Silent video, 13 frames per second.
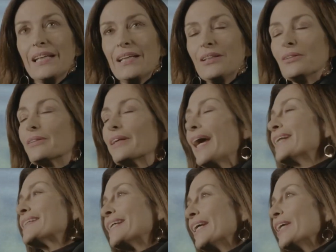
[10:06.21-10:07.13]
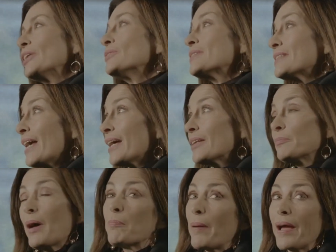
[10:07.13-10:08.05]
Look, Entity, you said
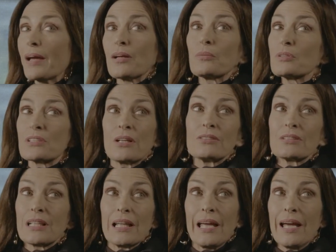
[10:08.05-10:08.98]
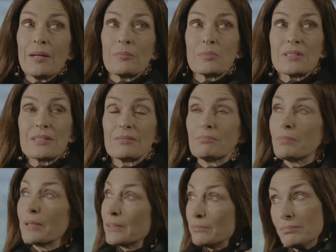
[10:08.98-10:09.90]
my bank was going to collapse,
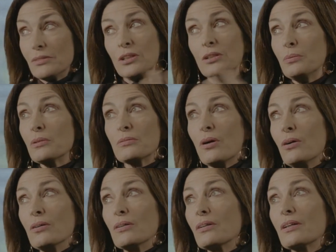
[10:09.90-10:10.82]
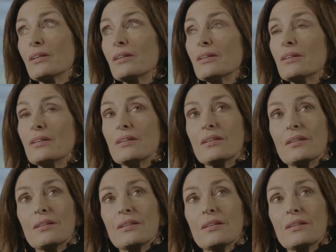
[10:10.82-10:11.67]
but you were wrong.